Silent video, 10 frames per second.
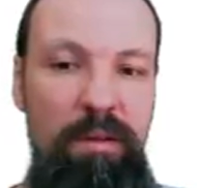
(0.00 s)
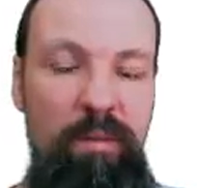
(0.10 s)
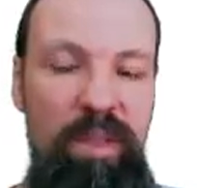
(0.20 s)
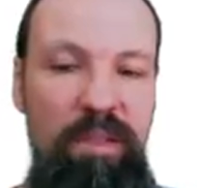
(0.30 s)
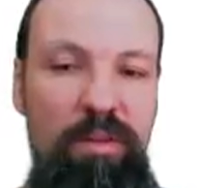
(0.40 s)

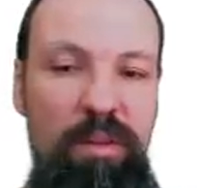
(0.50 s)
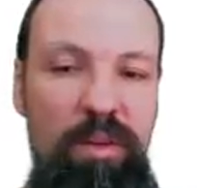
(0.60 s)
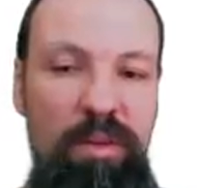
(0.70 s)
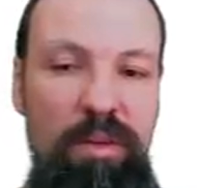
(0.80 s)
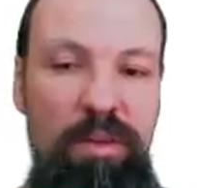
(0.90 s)
But
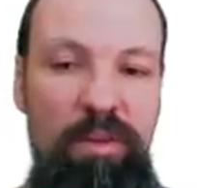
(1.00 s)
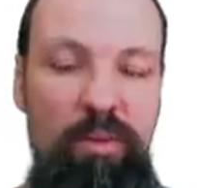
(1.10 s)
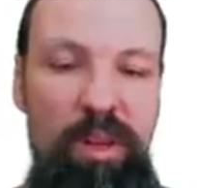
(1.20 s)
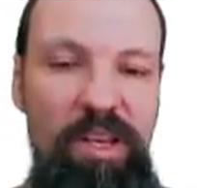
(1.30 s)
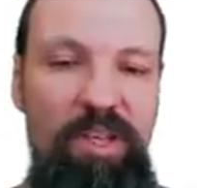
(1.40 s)
the
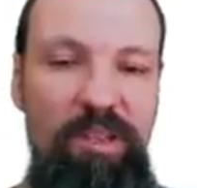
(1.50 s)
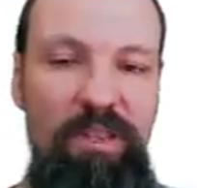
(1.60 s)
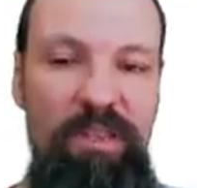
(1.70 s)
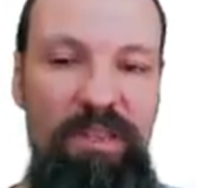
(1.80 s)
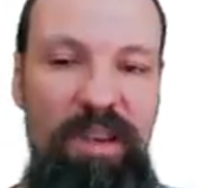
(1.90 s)
numeration
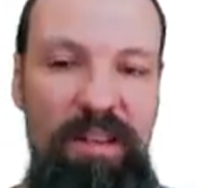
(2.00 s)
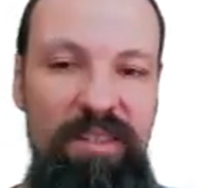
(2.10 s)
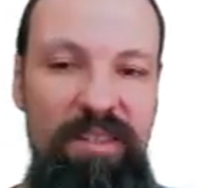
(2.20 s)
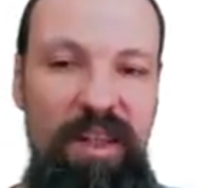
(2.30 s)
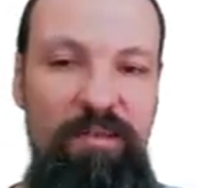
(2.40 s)

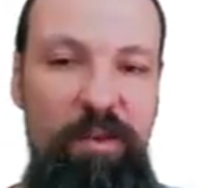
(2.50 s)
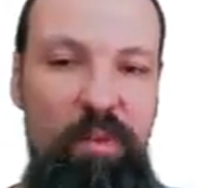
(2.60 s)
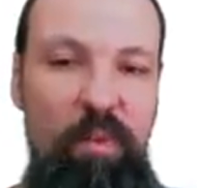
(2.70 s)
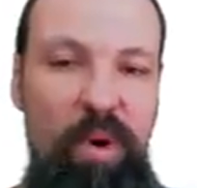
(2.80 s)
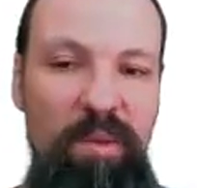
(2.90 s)
starts not
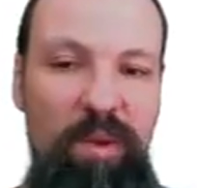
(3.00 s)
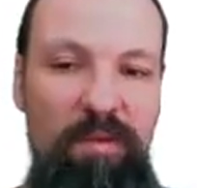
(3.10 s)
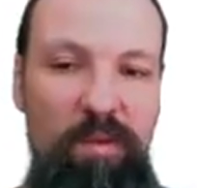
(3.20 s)
from 1, but